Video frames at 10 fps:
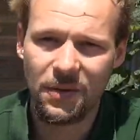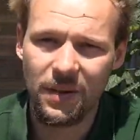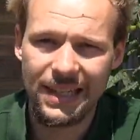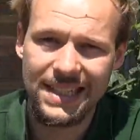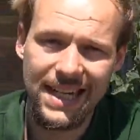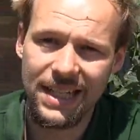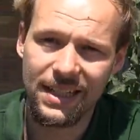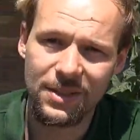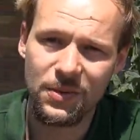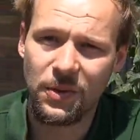or
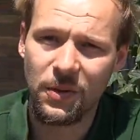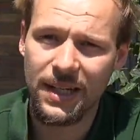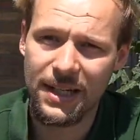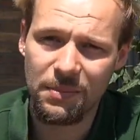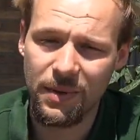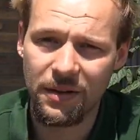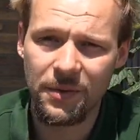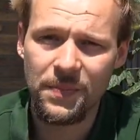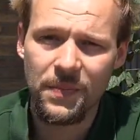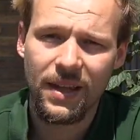entangled to your organic matter.